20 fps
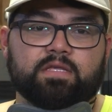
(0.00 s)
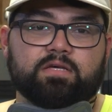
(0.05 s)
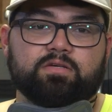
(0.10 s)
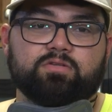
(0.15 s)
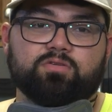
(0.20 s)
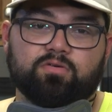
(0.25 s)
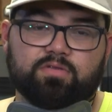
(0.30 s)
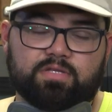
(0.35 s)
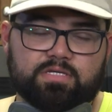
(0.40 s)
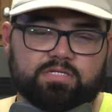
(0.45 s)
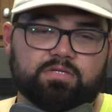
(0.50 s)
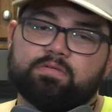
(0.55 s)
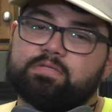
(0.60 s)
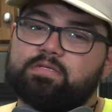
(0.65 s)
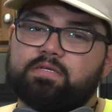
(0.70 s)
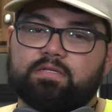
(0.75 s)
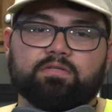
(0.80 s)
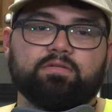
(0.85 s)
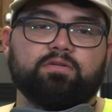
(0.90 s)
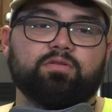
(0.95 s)
So this was
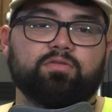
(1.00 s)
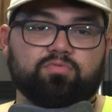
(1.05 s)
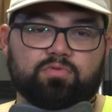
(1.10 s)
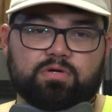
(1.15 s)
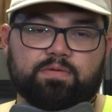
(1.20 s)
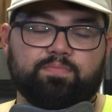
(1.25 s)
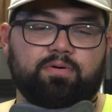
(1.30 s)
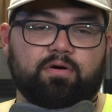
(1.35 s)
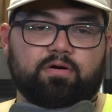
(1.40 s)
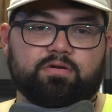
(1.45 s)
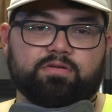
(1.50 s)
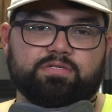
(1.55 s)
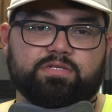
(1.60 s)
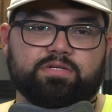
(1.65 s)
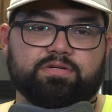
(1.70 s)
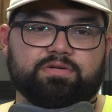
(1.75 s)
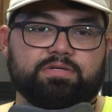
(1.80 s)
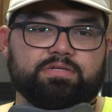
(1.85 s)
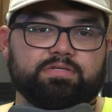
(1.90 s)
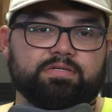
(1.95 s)
a little 3-part
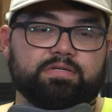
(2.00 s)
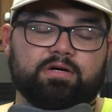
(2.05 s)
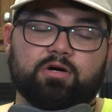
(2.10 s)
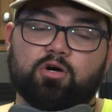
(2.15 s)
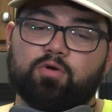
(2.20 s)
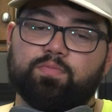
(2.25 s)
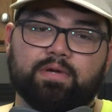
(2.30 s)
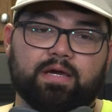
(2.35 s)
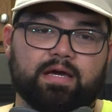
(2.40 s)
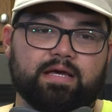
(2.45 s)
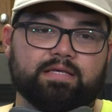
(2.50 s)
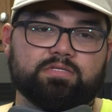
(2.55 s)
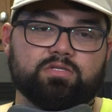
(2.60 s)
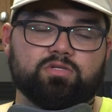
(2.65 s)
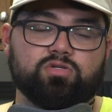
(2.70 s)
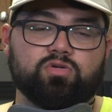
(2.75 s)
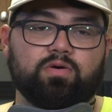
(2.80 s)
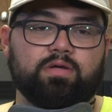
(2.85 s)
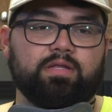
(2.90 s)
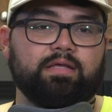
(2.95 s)
series. I hope you guys
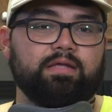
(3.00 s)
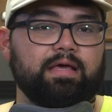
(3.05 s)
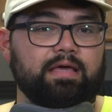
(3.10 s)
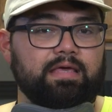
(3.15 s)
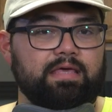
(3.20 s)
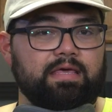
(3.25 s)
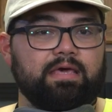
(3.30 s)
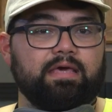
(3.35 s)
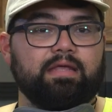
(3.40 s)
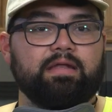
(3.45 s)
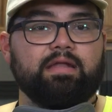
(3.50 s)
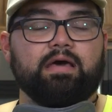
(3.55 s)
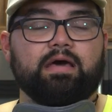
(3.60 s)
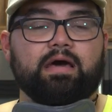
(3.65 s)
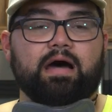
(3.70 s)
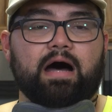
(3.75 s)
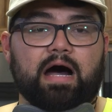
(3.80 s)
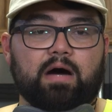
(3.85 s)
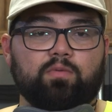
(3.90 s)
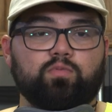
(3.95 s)
enjoyed it. Again,
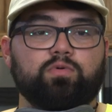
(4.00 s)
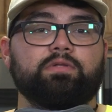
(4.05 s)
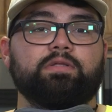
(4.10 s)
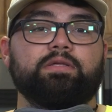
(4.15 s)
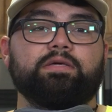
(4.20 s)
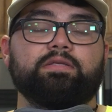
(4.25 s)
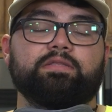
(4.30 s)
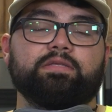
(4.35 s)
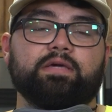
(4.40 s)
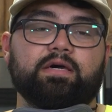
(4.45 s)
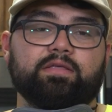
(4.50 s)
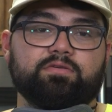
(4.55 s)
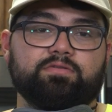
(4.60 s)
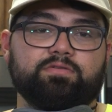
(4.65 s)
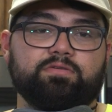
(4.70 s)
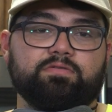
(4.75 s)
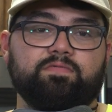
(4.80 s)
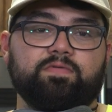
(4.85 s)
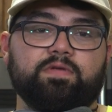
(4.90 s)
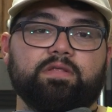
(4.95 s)
I will link the other
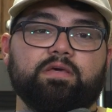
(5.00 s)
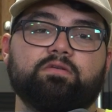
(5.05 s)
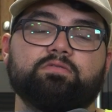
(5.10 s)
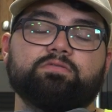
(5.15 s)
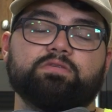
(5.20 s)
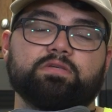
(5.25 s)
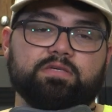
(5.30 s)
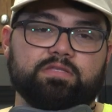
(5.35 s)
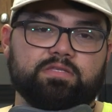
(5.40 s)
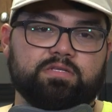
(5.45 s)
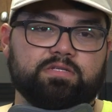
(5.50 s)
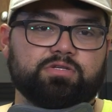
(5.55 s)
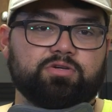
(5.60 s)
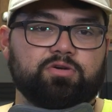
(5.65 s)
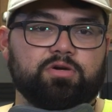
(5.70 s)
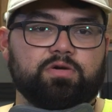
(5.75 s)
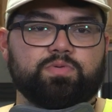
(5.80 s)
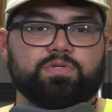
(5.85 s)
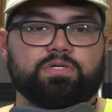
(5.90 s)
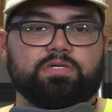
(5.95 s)
2 videos in the
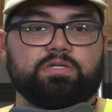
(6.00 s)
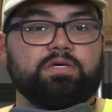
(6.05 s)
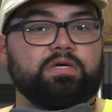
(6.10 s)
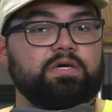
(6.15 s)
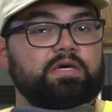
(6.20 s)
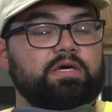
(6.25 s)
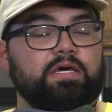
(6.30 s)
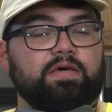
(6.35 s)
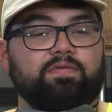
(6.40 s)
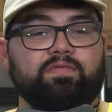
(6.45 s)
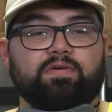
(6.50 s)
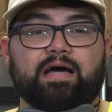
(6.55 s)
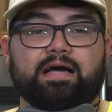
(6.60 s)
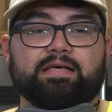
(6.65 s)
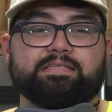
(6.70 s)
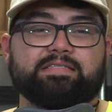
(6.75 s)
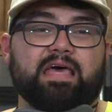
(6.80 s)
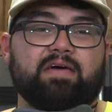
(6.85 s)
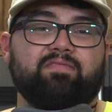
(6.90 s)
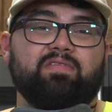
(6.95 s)
description. If you
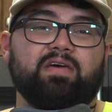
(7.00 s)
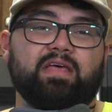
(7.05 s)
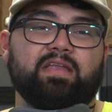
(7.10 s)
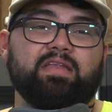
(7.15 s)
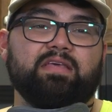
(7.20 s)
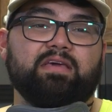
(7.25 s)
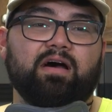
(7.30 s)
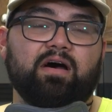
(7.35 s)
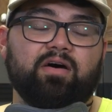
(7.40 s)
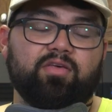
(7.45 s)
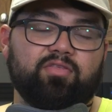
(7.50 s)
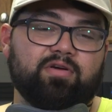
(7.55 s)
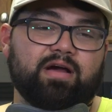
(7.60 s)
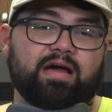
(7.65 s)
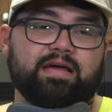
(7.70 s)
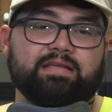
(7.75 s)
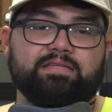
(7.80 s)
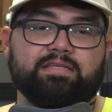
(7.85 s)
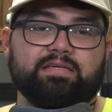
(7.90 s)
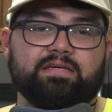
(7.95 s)
guys have any other
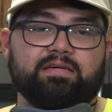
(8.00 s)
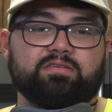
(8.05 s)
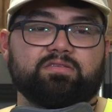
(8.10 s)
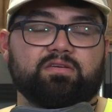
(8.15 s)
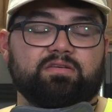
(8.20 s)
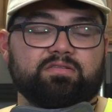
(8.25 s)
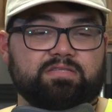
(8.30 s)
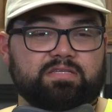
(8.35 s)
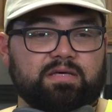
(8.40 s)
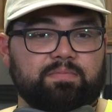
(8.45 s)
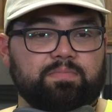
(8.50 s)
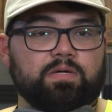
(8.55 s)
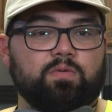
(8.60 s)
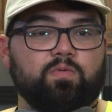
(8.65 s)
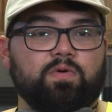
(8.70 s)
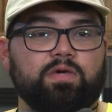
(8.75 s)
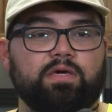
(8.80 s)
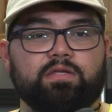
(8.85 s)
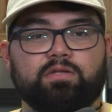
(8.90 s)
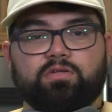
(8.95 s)
ideas on something
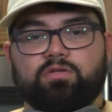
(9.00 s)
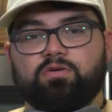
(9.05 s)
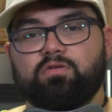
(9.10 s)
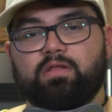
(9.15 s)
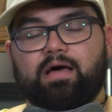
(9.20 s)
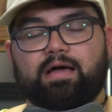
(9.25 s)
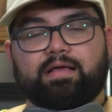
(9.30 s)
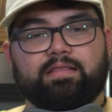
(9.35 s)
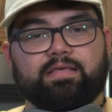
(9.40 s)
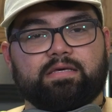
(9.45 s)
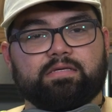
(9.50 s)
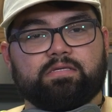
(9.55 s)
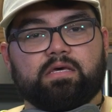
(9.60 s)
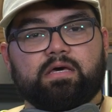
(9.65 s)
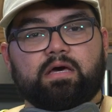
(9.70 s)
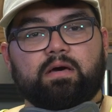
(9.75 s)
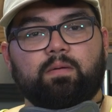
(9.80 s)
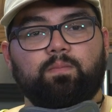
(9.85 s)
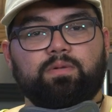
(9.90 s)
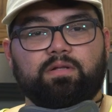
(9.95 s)
we can do like this,
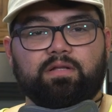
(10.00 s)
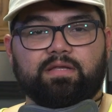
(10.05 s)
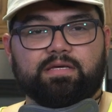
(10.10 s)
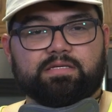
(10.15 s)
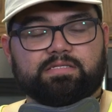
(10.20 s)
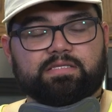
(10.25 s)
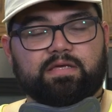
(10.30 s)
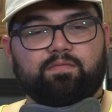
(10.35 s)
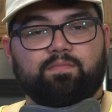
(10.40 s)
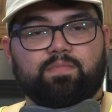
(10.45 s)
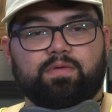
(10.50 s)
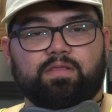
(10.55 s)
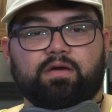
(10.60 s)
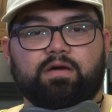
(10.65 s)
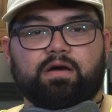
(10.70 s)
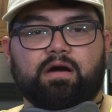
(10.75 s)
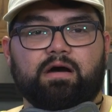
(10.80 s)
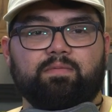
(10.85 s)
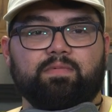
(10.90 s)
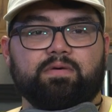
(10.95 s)
please leave them in the
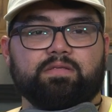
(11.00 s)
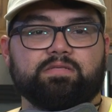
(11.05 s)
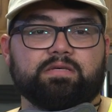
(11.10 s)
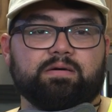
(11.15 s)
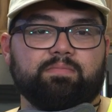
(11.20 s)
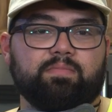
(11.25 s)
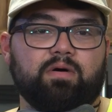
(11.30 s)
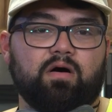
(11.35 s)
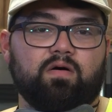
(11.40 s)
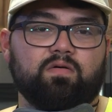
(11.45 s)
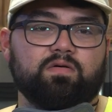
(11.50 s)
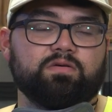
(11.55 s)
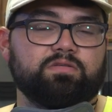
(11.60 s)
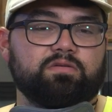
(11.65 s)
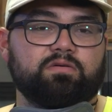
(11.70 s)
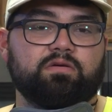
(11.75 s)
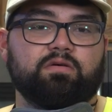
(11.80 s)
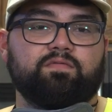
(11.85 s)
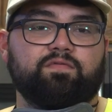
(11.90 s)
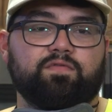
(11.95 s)
comments. I'm always
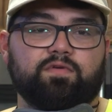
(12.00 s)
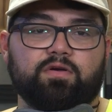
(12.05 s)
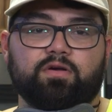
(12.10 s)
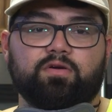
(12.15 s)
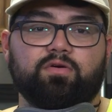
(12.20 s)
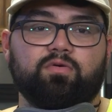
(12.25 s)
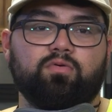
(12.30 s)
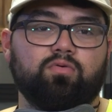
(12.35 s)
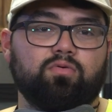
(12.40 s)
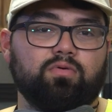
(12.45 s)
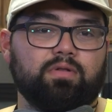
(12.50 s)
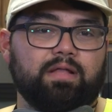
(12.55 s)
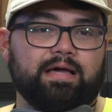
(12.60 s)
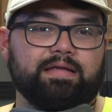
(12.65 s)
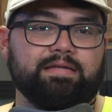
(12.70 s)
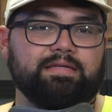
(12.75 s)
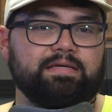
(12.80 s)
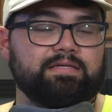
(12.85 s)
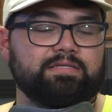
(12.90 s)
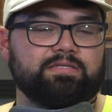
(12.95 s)
looking for cool
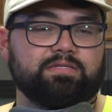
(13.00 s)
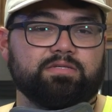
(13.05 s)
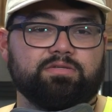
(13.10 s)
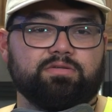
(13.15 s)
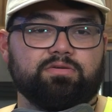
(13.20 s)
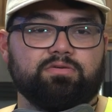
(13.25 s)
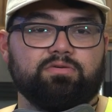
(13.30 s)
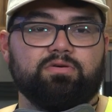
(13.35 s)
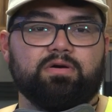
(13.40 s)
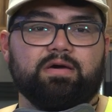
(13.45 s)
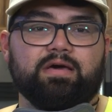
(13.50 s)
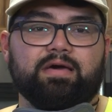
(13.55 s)
ideas to do,